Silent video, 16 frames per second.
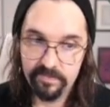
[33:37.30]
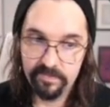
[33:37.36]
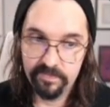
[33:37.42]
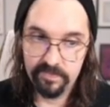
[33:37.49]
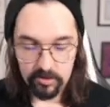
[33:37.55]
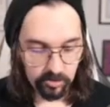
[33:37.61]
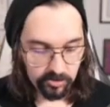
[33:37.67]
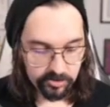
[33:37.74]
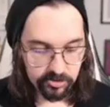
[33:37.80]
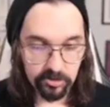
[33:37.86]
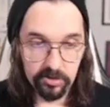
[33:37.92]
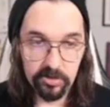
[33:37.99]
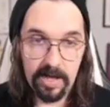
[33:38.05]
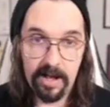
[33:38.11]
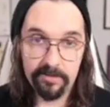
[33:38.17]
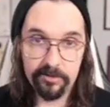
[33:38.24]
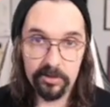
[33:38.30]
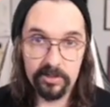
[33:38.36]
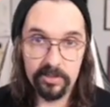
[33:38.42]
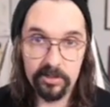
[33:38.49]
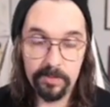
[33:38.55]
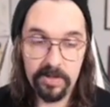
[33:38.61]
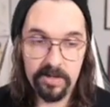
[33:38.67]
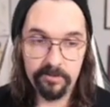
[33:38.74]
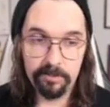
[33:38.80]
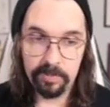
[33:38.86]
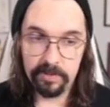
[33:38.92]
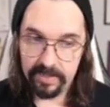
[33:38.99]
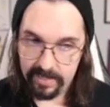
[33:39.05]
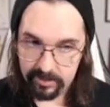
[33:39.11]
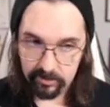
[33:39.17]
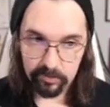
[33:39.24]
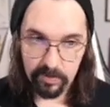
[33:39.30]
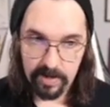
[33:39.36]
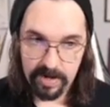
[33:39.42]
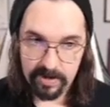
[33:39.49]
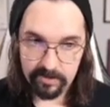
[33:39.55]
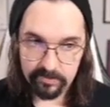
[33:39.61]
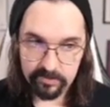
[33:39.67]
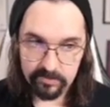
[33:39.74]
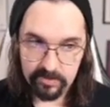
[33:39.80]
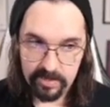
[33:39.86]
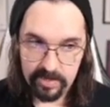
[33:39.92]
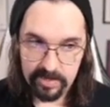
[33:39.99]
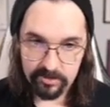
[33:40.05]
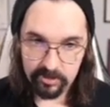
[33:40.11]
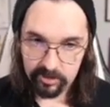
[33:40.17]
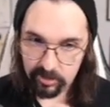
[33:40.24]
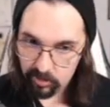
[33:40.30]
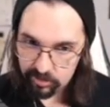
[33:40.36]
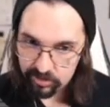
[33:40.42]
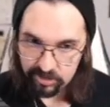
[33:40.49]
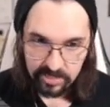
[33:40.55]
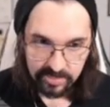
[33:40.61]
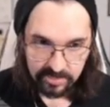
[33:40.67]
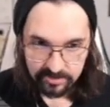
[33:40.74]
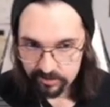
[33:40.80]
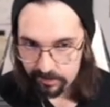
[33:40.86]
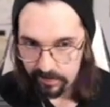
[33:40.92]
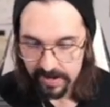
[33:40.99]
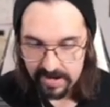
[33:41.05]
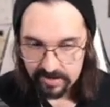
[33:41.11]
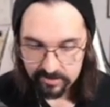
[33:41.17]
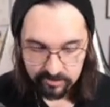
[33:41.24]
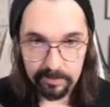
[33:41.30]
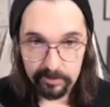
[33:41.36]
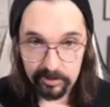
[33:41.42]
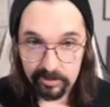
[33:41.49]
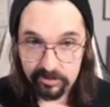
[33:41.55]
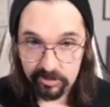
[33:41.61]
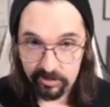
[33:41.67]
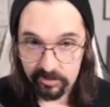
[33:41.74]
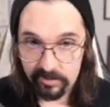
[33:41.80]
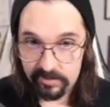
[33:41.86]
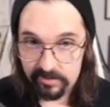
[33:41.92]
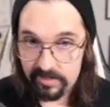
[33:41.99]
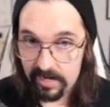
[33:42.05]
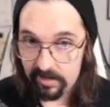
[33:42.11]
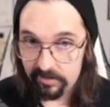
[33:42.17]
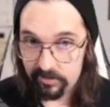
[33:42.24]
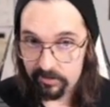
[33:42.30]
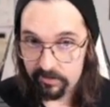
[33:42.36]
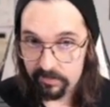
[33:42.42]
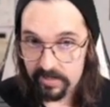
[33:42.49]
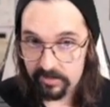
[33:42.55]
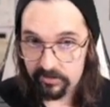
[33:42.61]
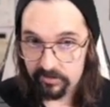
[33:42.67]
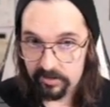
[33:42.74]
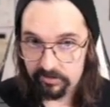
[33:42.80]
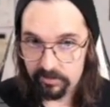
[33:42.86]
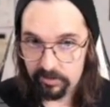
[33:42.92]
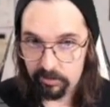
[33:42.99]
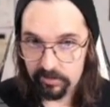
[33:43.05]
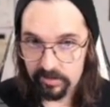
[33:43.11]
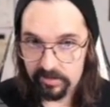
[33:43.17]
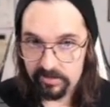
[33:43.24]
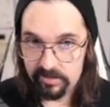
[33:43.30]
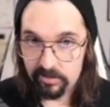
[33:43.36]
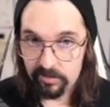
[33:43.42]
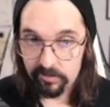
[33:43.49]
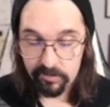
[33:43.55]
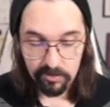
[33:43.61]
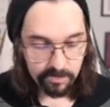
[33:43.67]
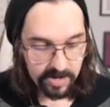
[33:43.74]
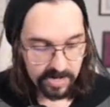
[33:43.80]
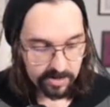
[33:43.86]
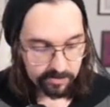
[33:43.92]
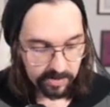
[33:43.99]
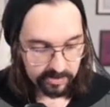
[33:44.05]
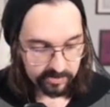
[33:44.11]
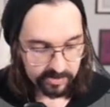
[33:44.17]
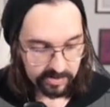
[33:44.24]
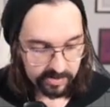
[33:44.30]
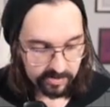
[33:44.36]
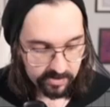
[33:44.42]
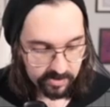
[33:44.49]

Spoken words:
Cool, so after a little bit of playing around and negotiating space, I'm gonna turn it down in the mix because we don't want it to take over the main melody,